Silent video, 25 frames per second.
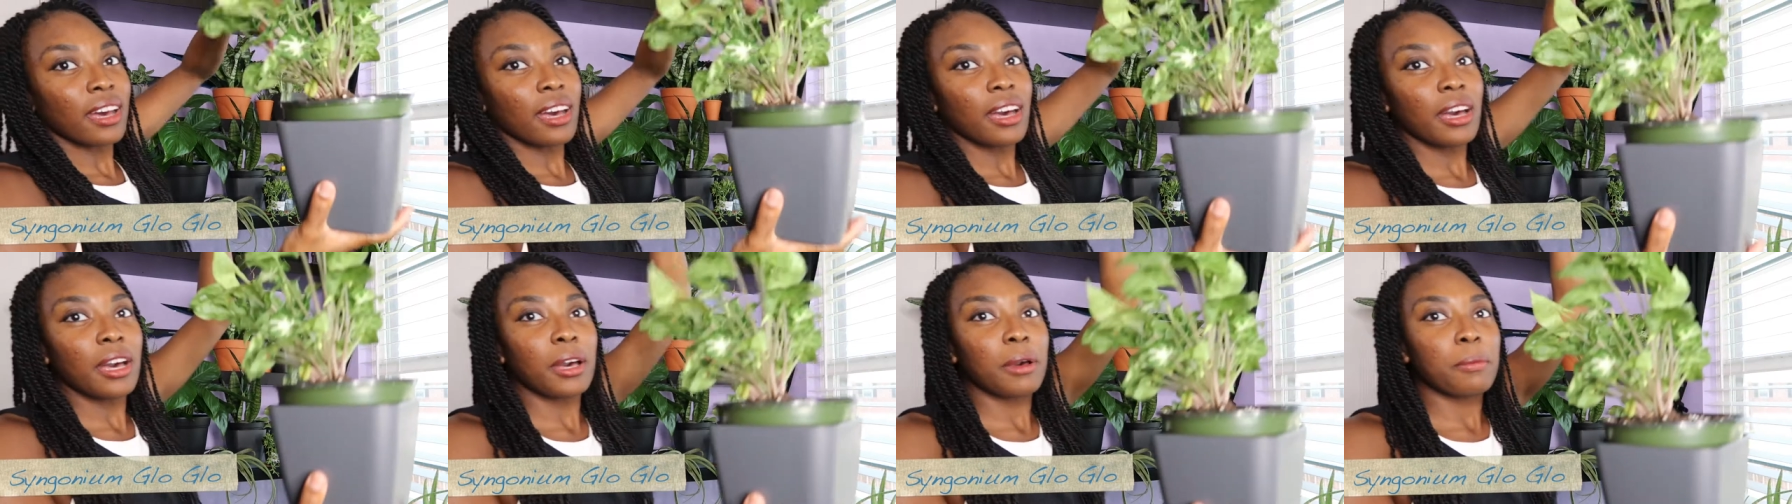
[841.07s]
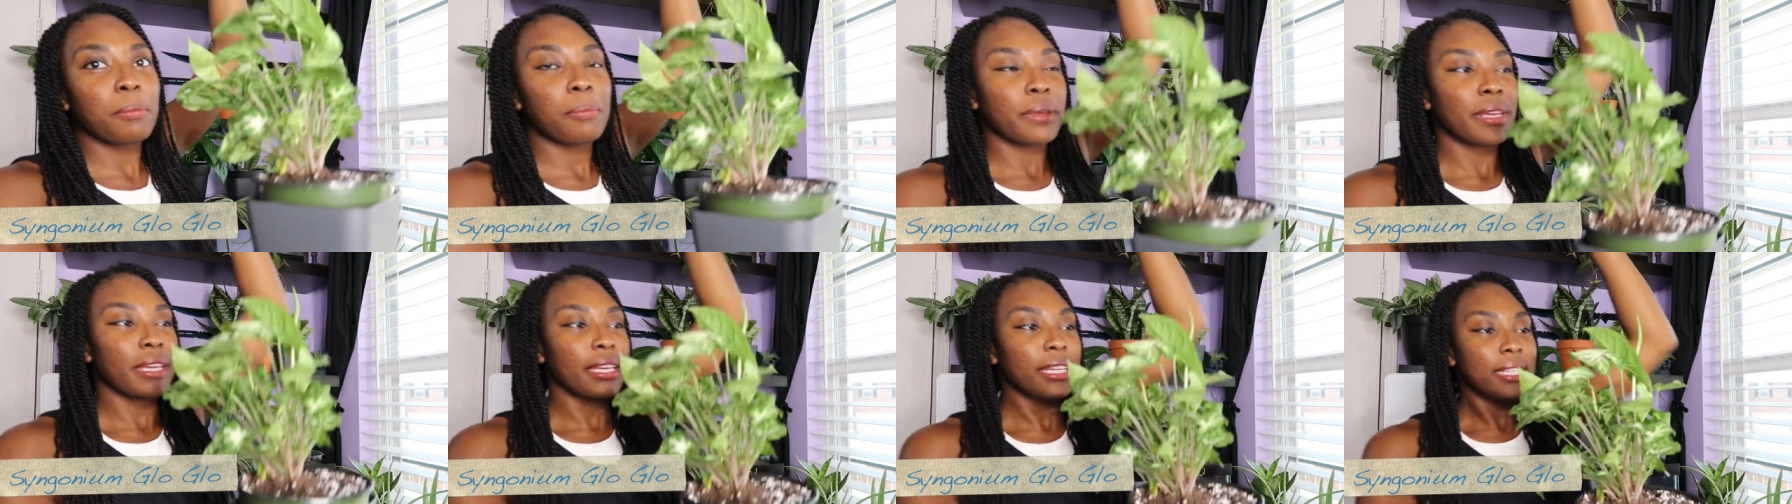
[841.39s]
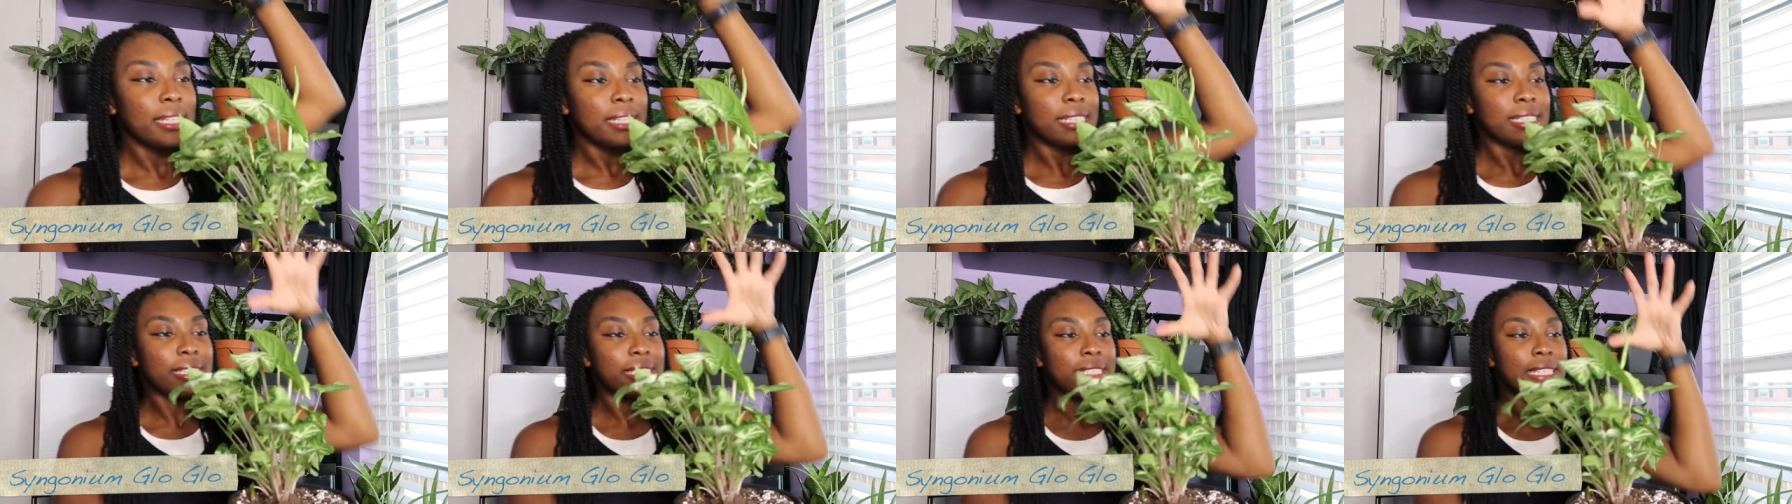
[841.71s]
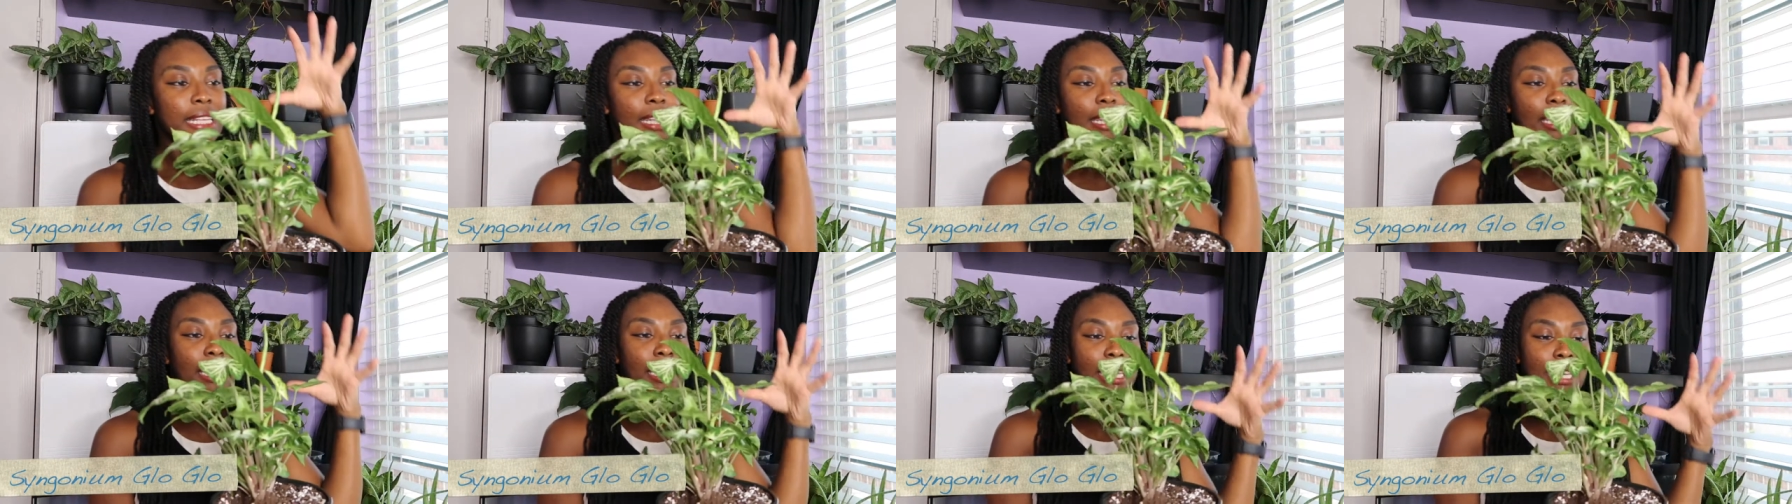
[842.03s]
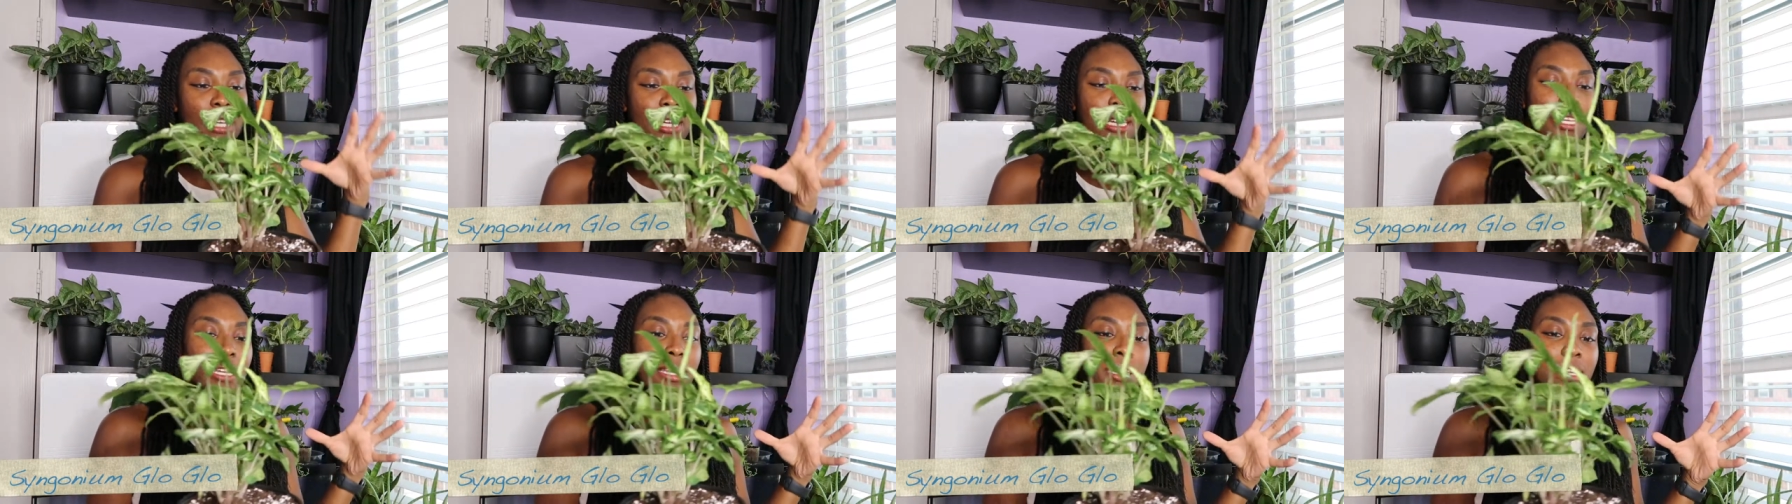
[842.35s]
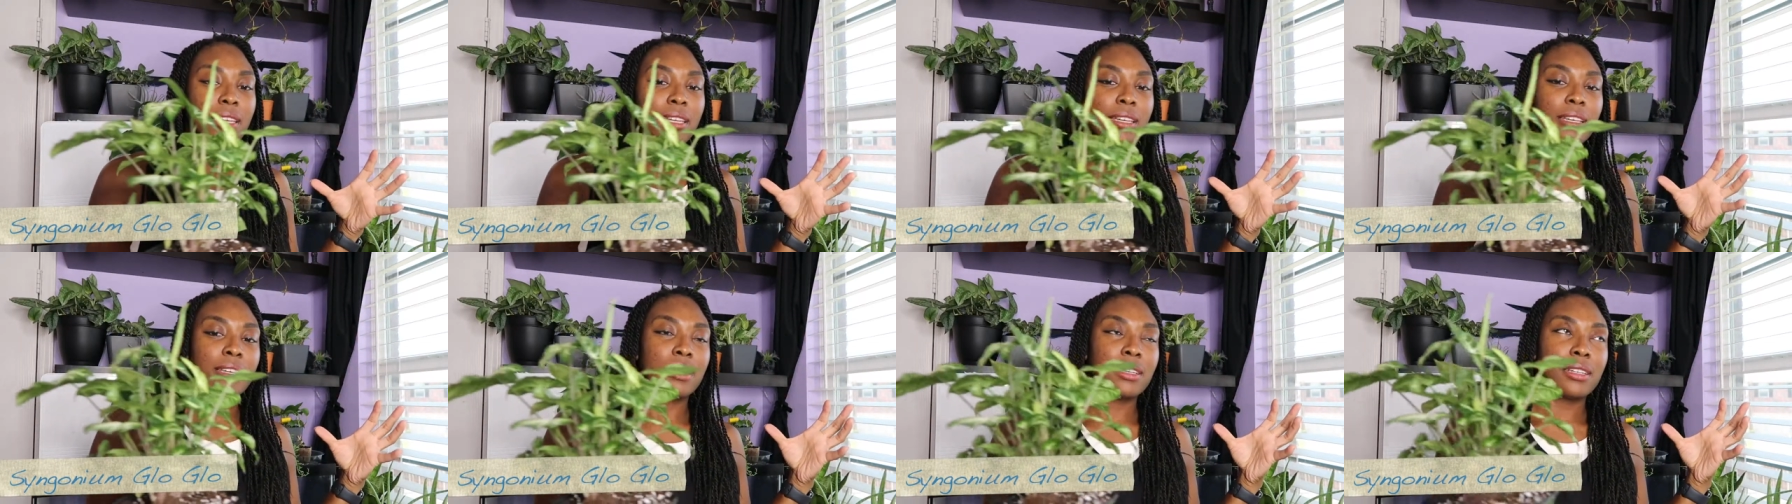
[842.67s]
up is
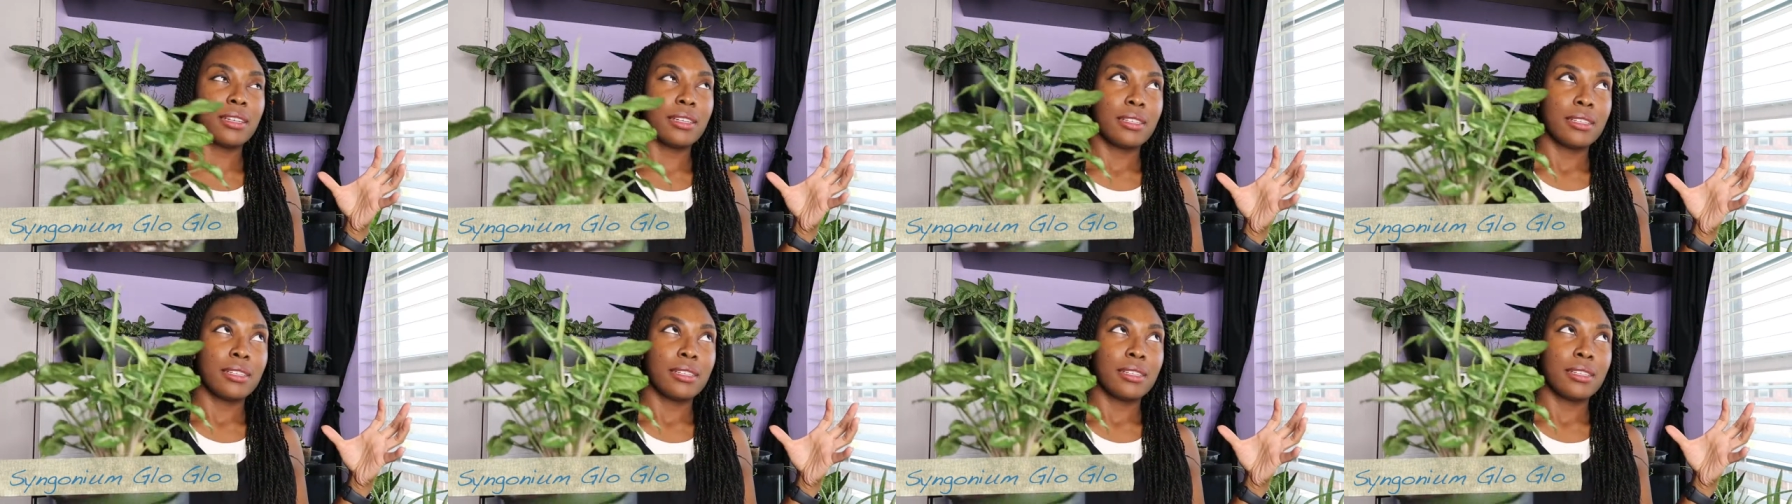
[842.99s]
the